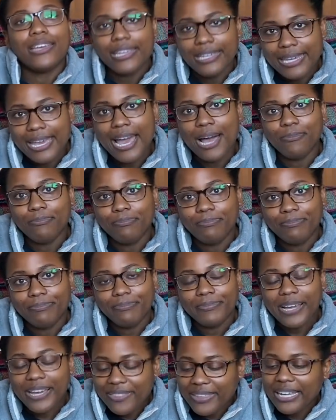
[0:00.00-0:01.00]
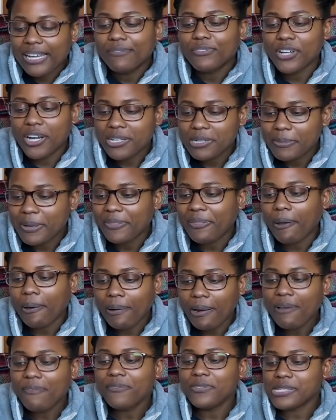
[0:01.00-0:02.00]
yeah, I think I've talked about that
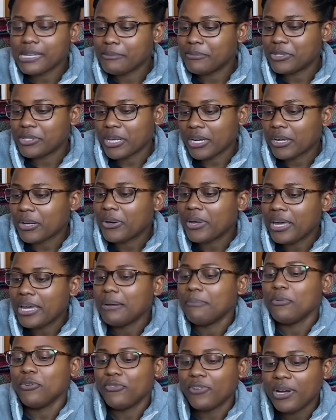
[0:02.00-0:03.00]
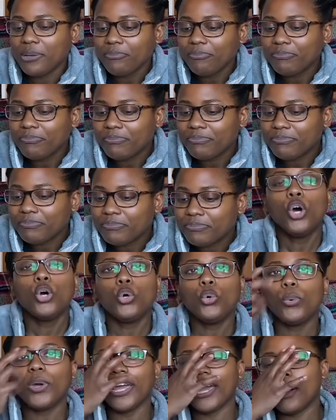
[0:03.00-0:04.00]
enough, so I'm just going to go ahead and move on.
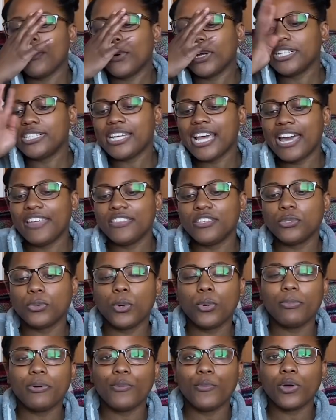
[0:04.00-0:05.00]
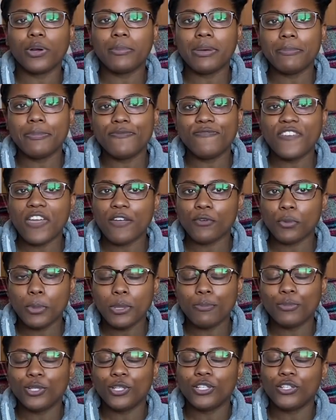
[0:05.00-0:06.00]
Oh, wait, I wanted to add this quote by one of my favorite
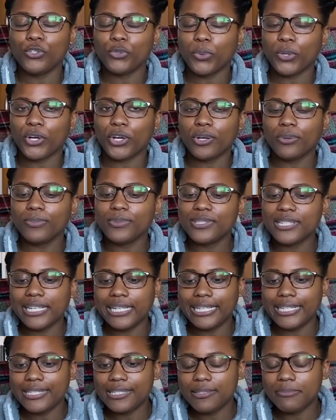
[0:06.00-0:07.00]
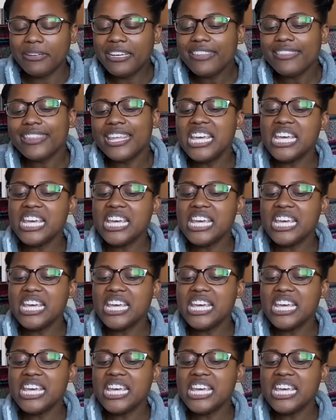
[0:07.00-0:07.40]
people on Twitter. It was Clint Smith,